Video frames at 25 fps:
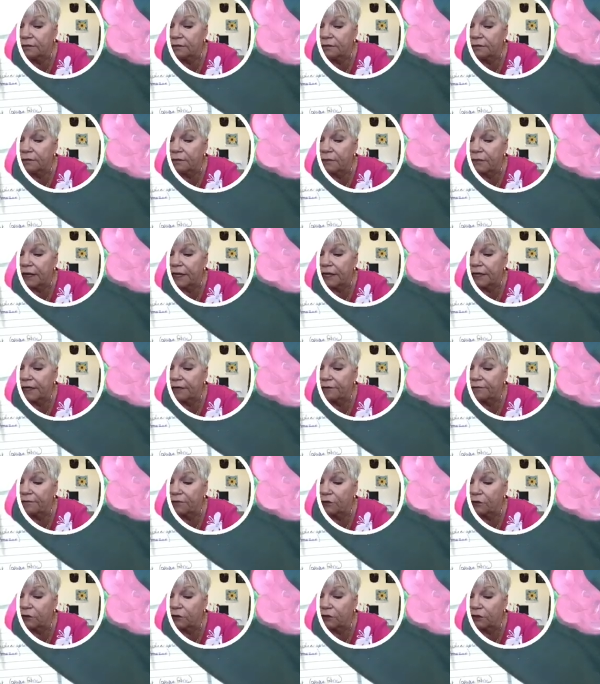Meg,
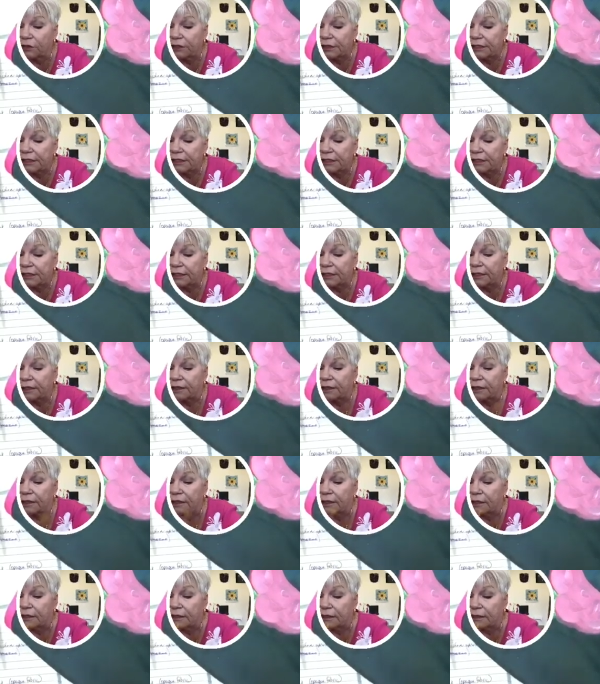if you're listening,
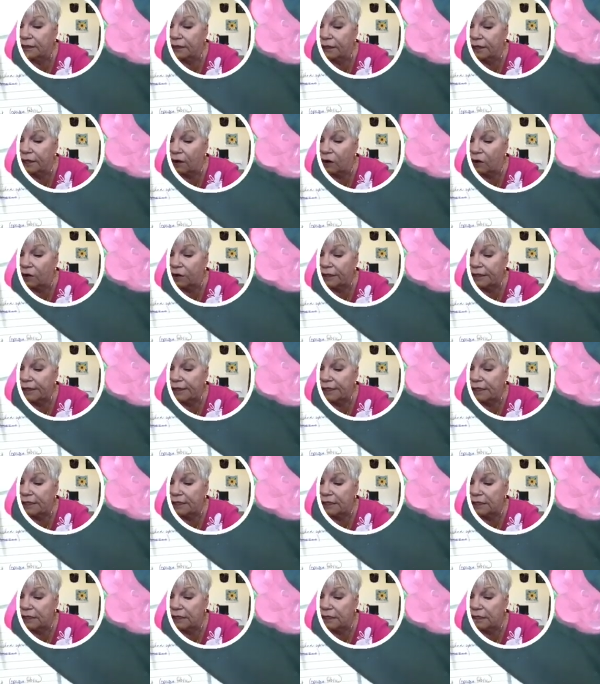are they
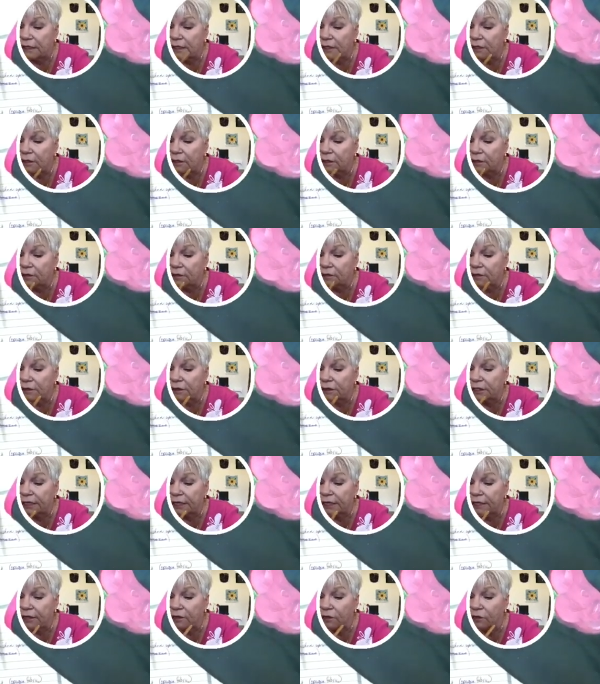still on
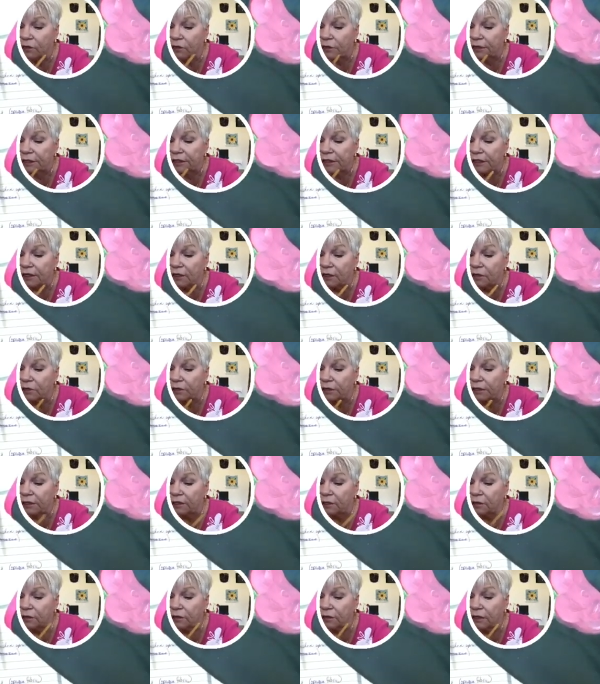sale or is it
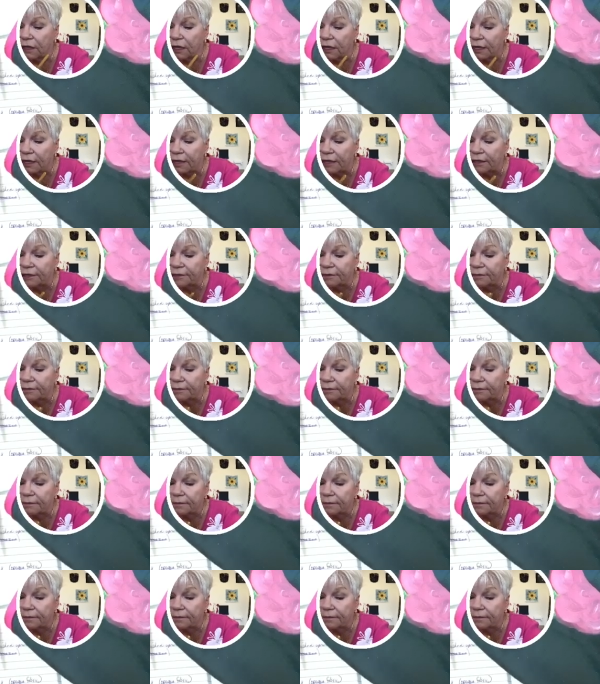only online?